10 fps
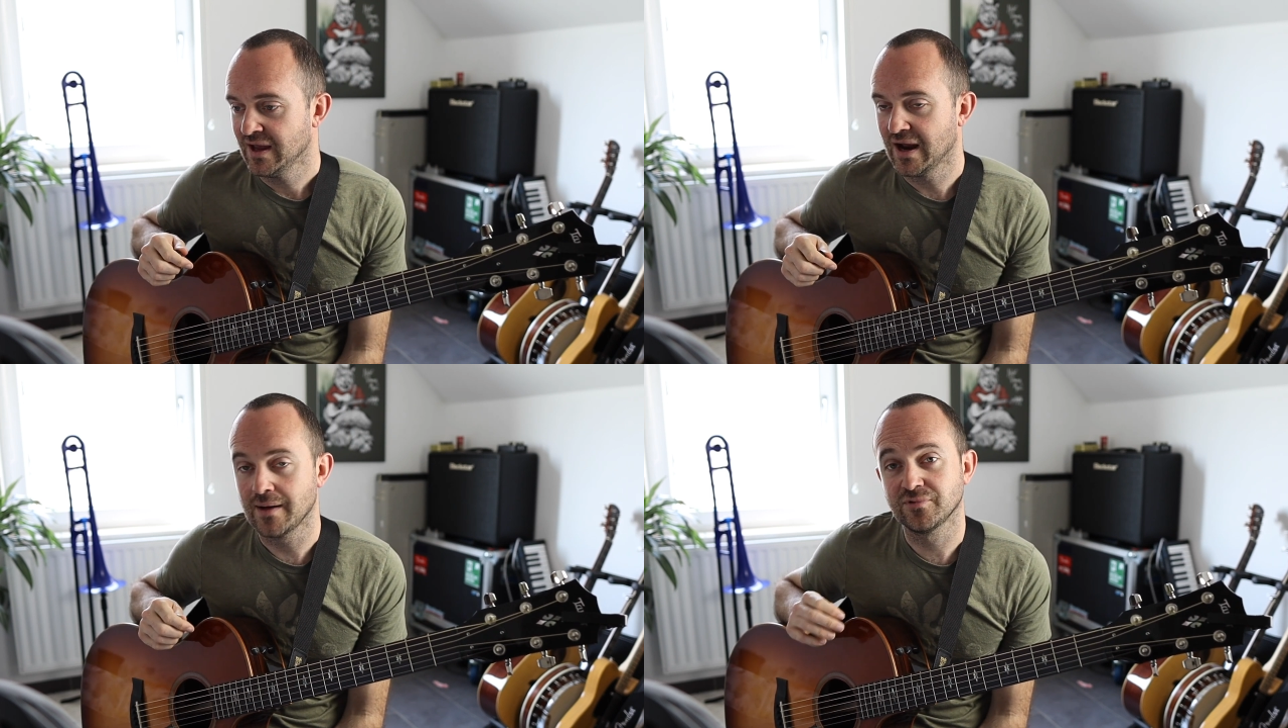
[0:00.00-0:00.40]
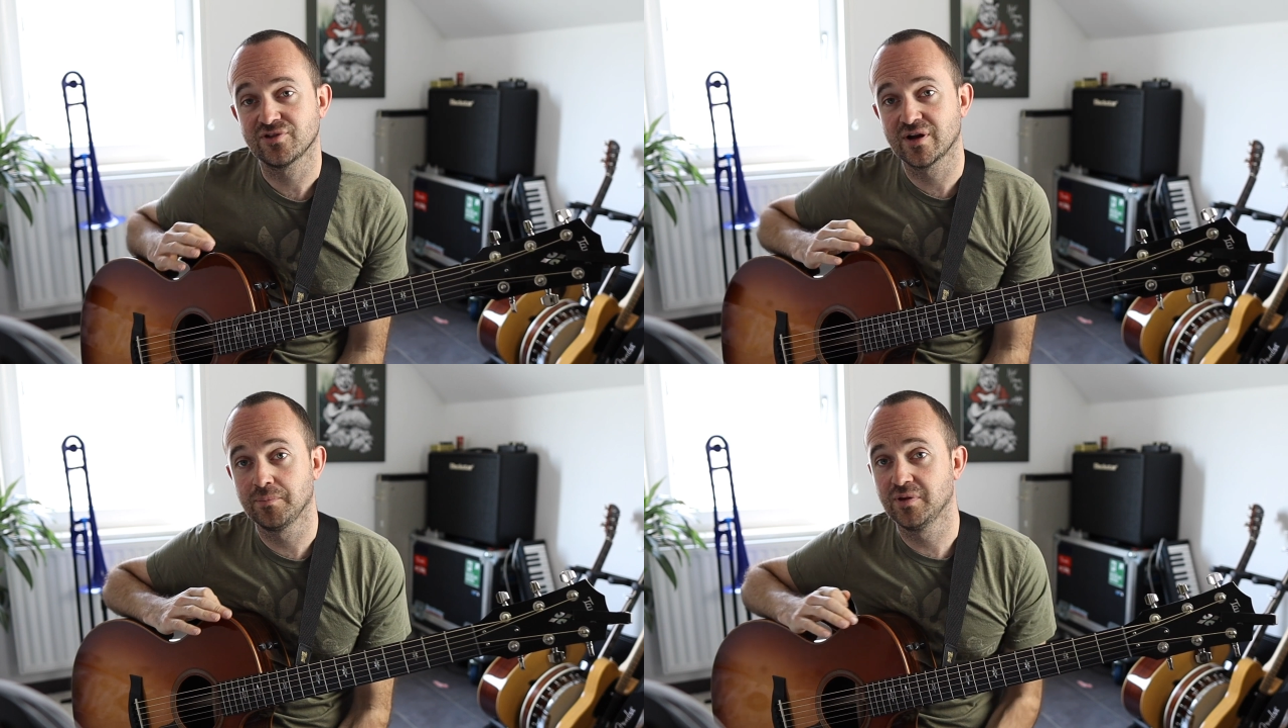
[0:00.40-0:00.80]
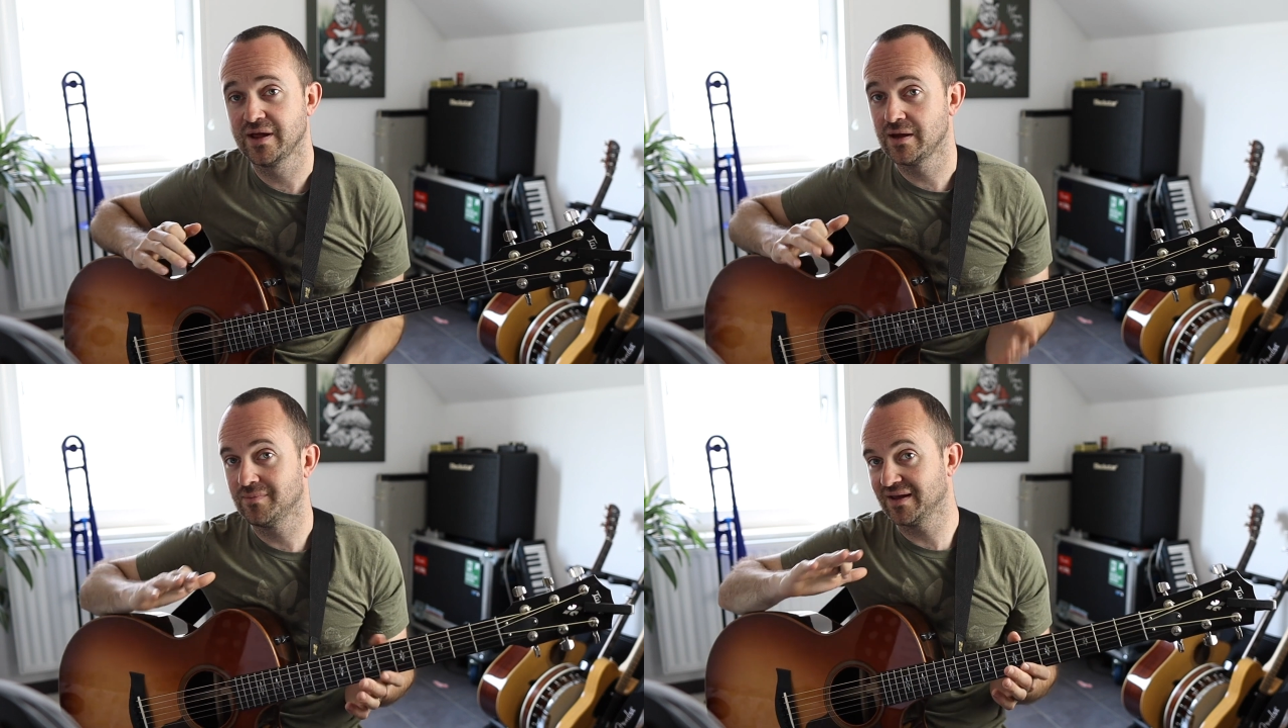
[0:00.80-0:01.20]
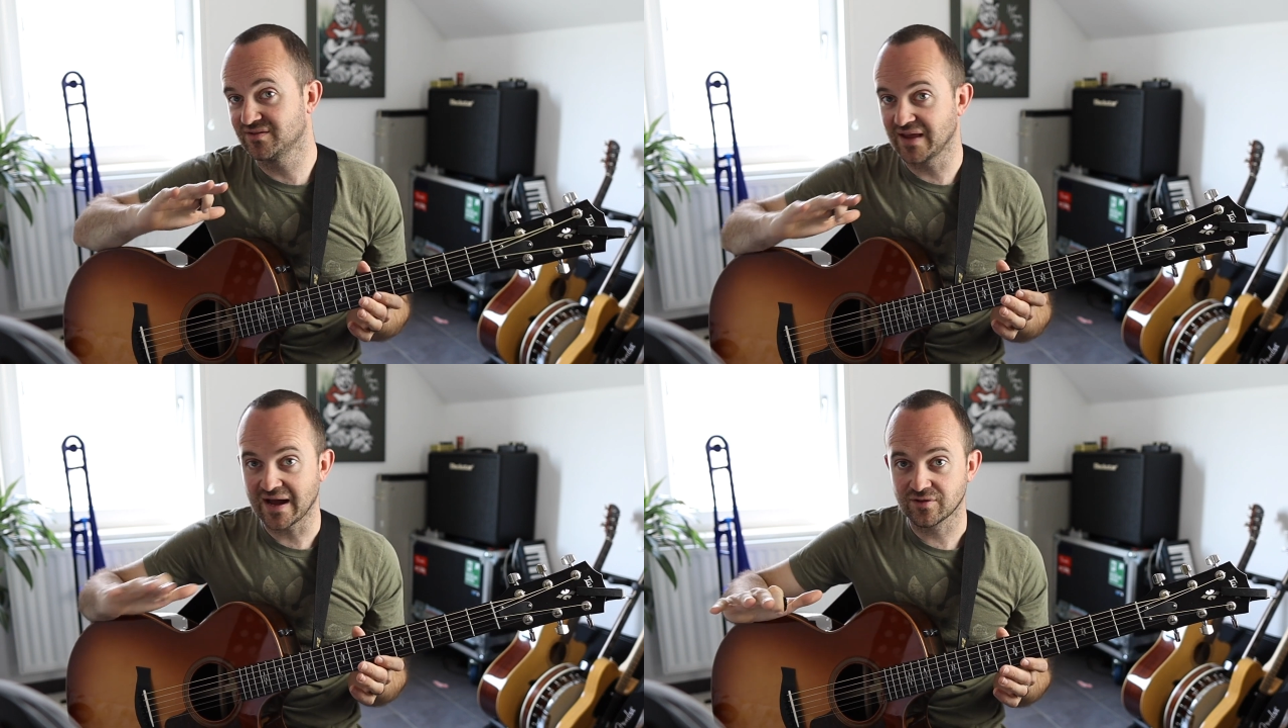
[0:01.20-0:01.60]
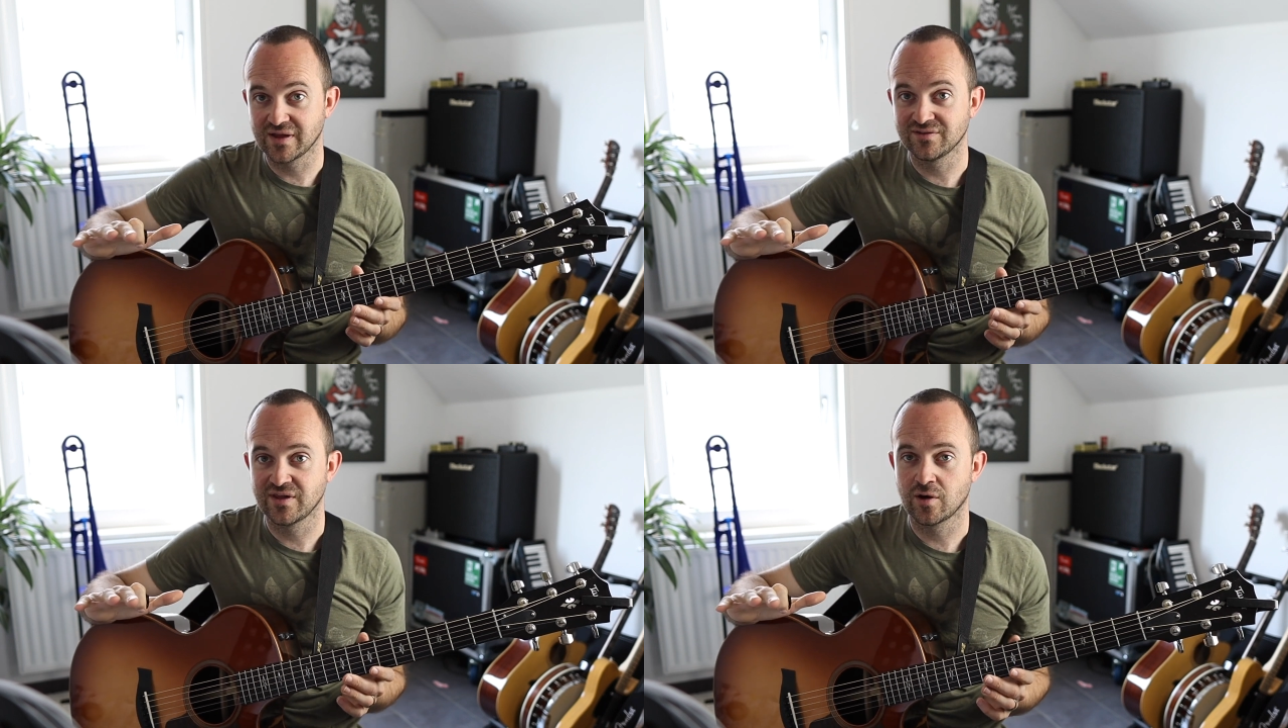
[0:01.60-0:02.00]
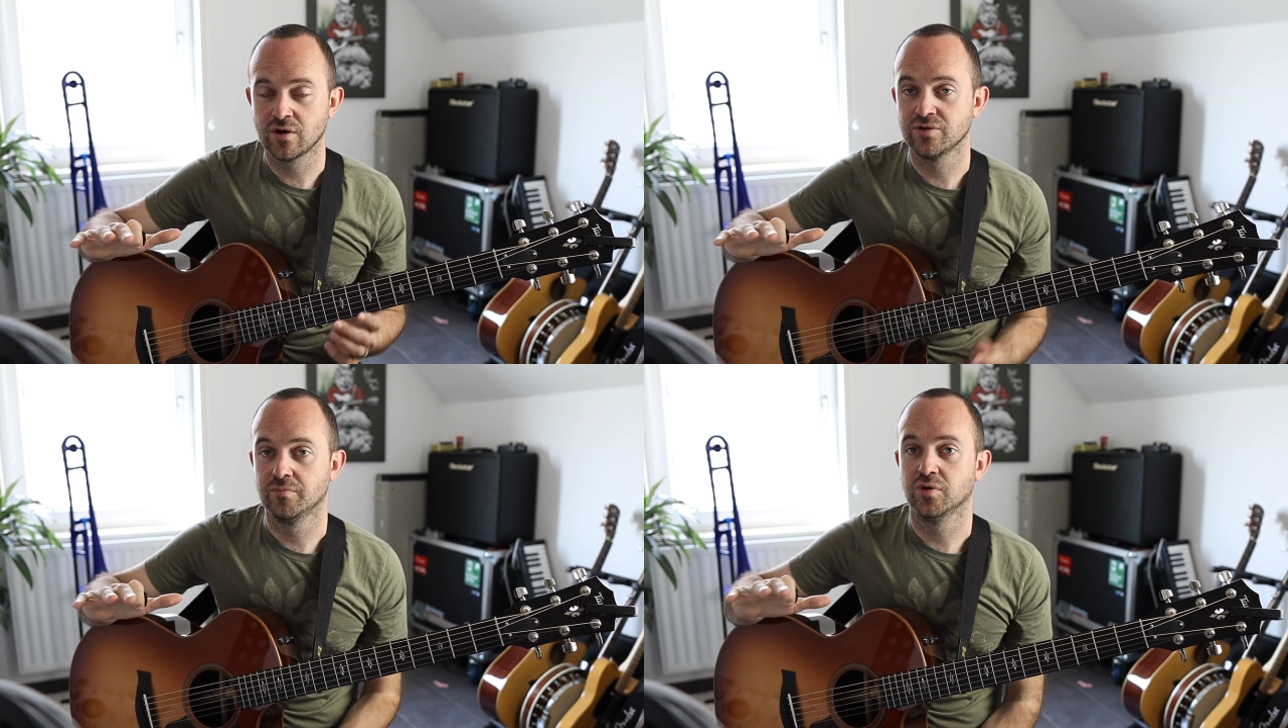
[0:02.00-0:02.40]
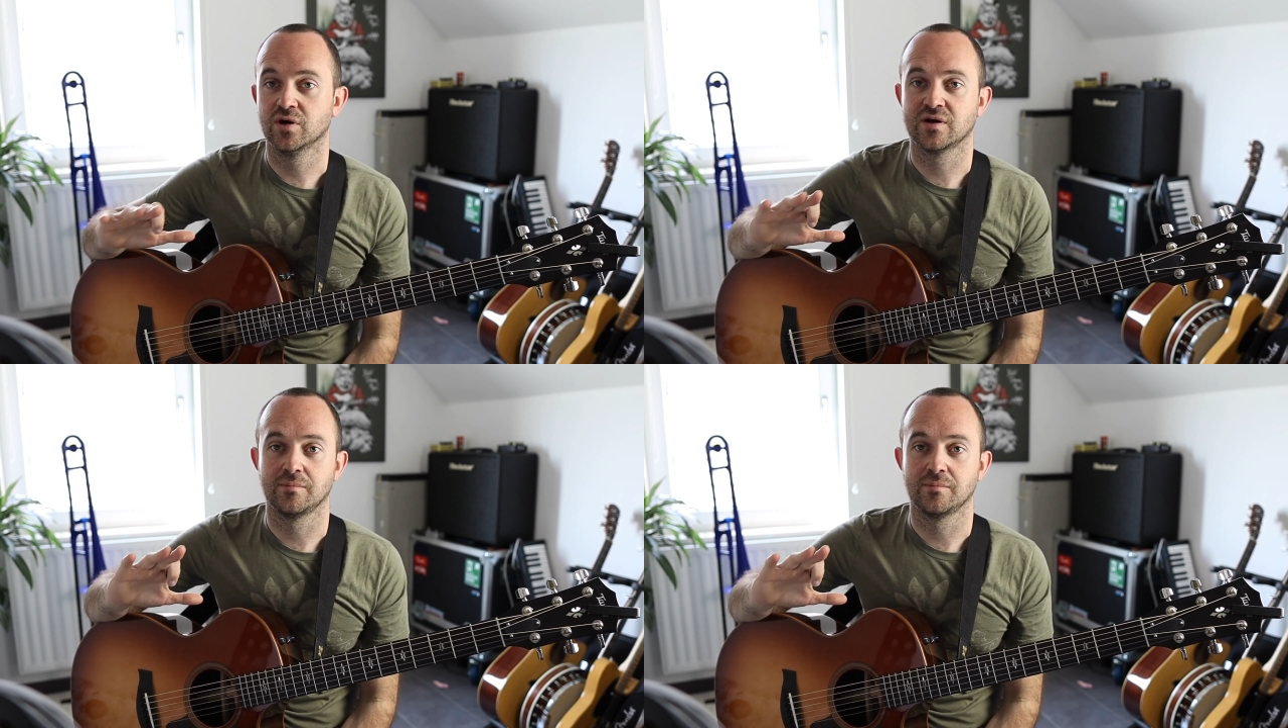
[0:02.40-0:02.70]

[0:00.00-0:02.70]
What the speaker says: and I'm just going to play them exactly as they are in the book.